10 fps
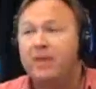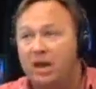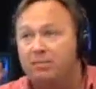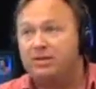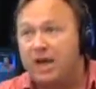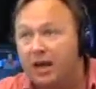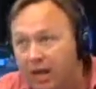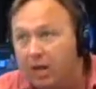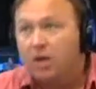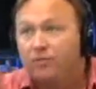And let me tell
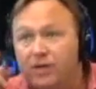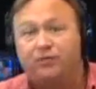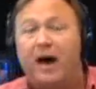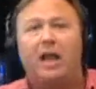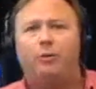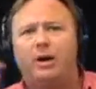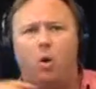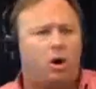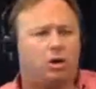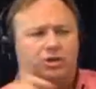you, this following
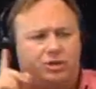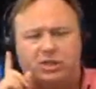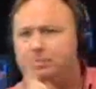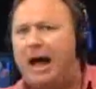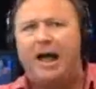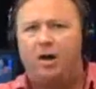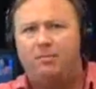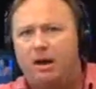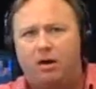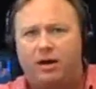orders to spy on
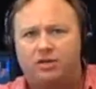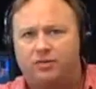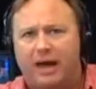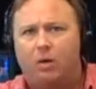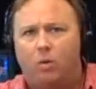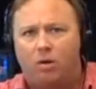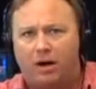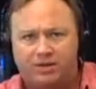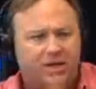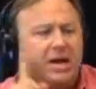Americans without
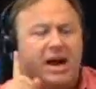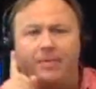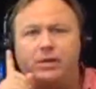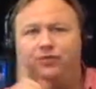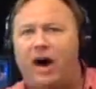warrants, and this